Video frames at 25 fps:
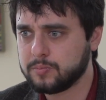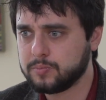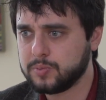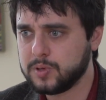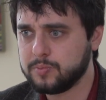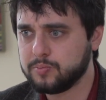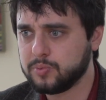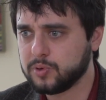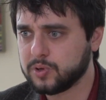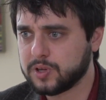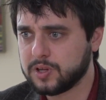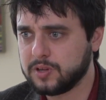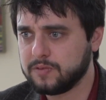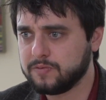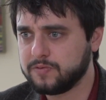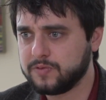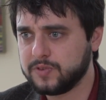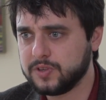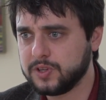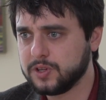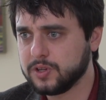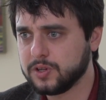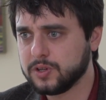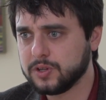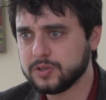people can
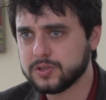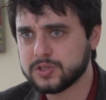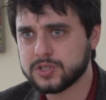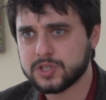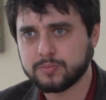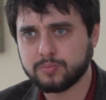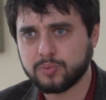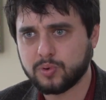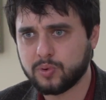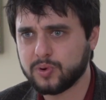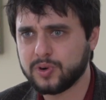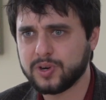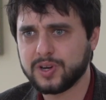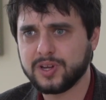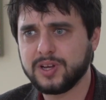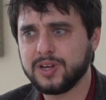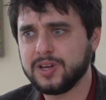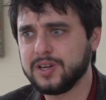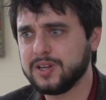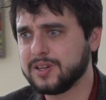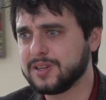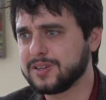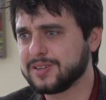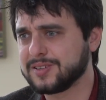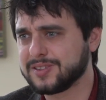feel
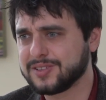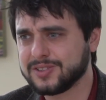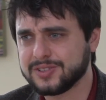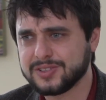supported and